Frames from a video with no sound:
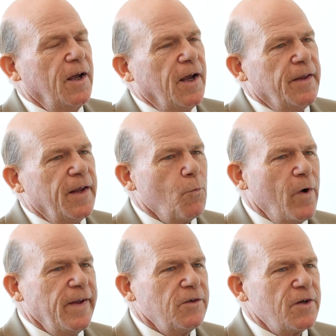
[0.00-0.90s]
And then
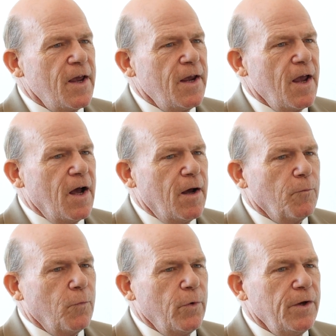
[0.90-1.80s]
Wednesday,
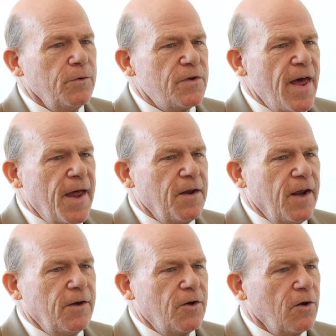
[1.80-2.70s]
we use that
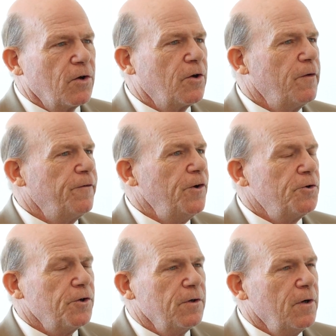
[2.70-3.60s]
day to look to the future.